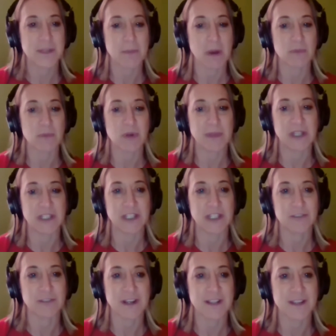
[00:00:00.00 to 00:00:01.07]

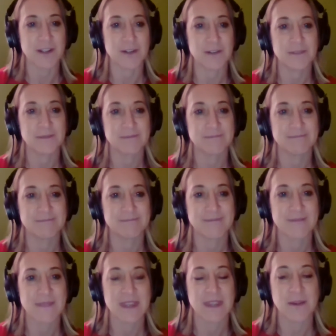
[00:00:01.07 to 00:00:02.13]
memorabilia right there.
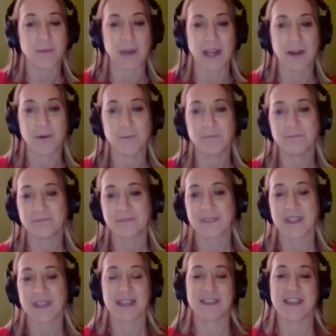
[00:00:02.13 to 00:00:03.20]
Yep. Wow.
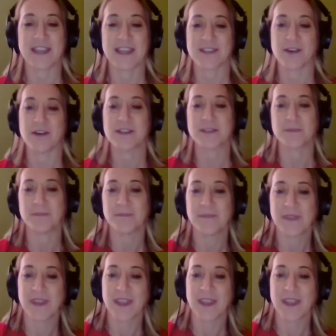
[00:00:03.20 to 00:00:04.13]
That's awesome.